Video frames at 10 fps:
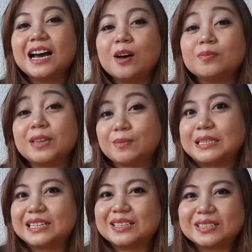um, get me
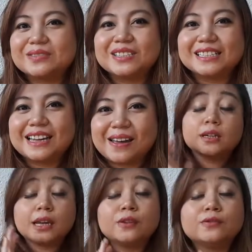started for the day.
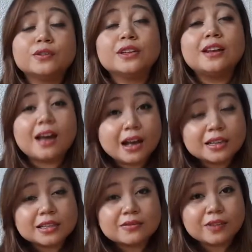Now for the
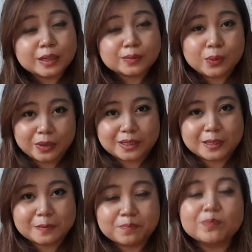last and final point,
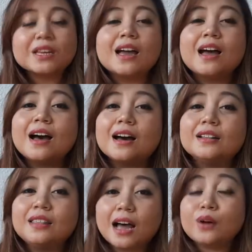
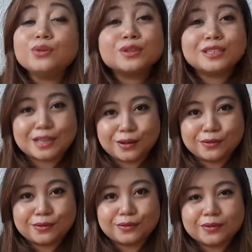allow yourself
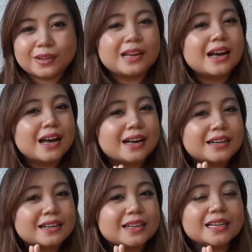
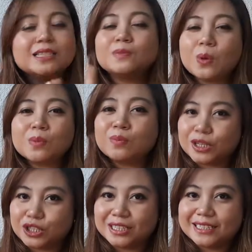a small
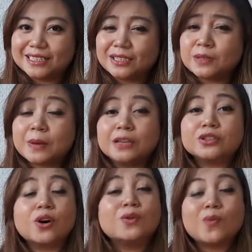budget to spend
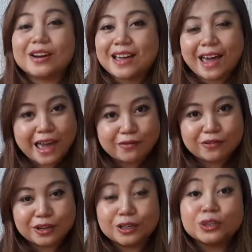on
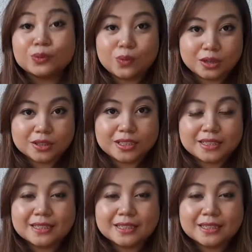whatever you want.